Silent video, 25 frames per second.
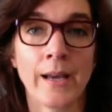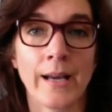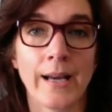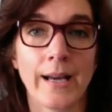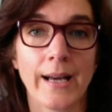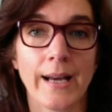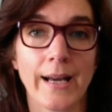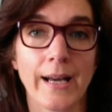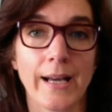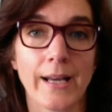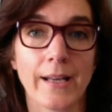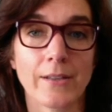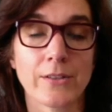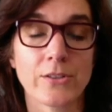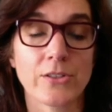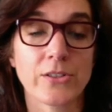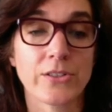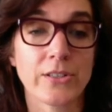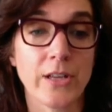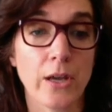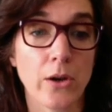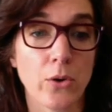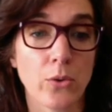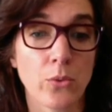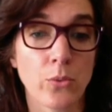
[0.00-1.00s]
Uh,
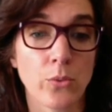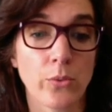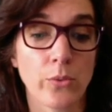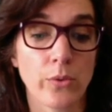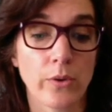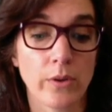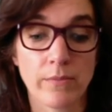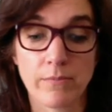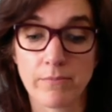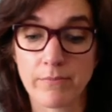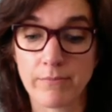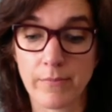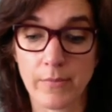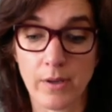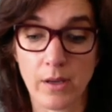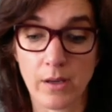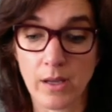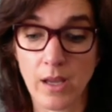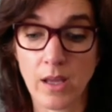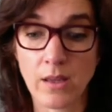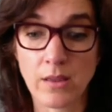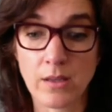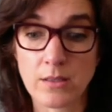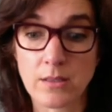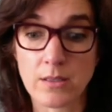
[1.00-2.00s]
so
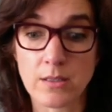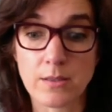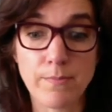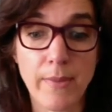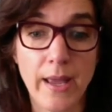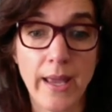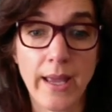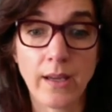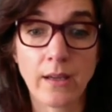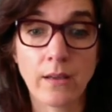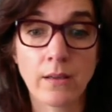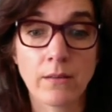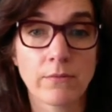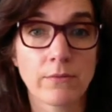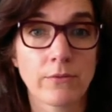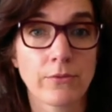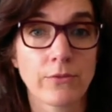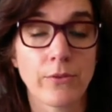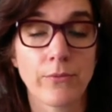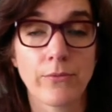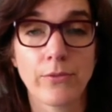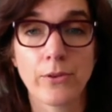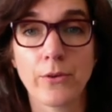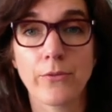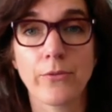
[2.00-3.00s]
again, this is Meg
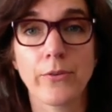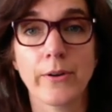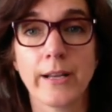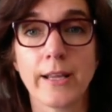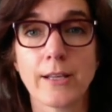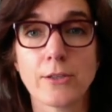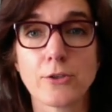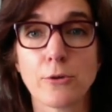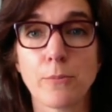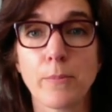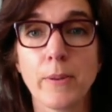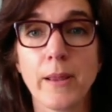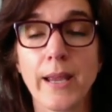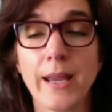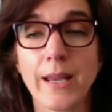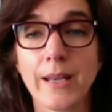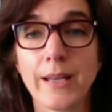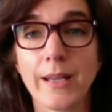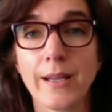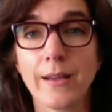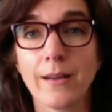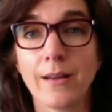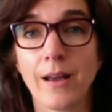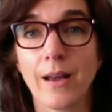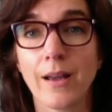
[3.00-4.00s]
from Flow Financial
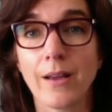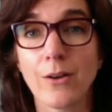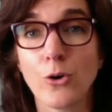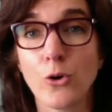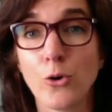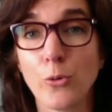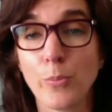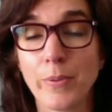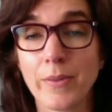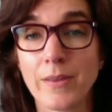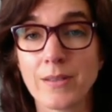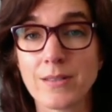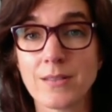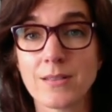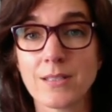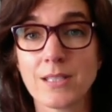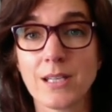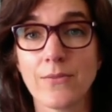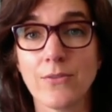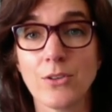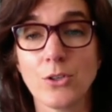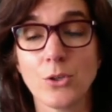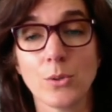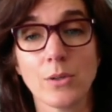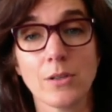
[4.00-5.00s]
Planning. I hope this has
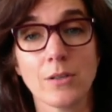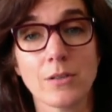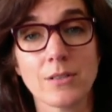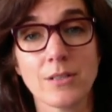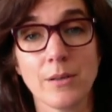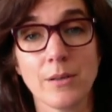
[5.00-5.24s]
given you a little